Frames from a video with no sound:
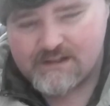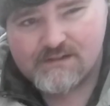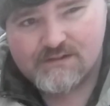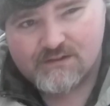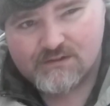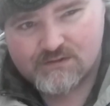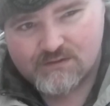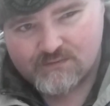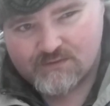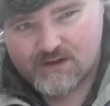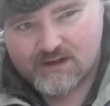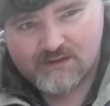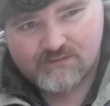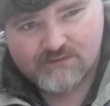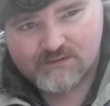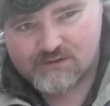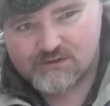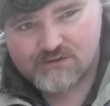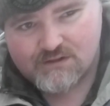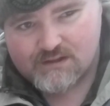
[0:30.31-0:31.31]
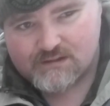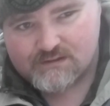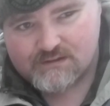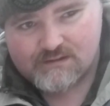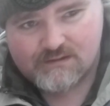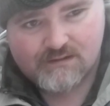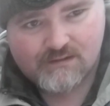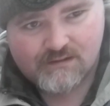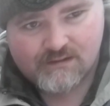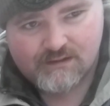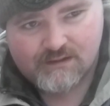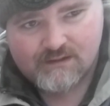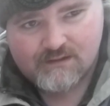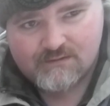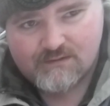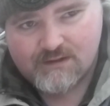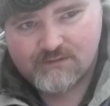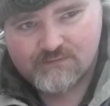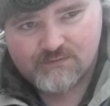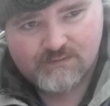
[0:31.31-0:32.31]
He's a survival instructor, you know,
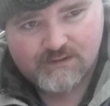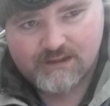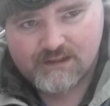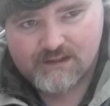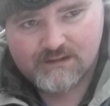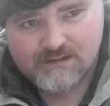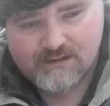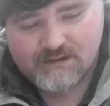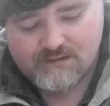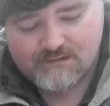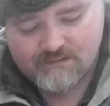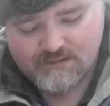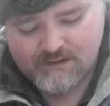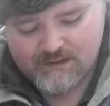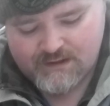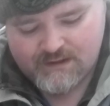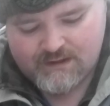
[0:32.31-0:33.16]
right from the get-go.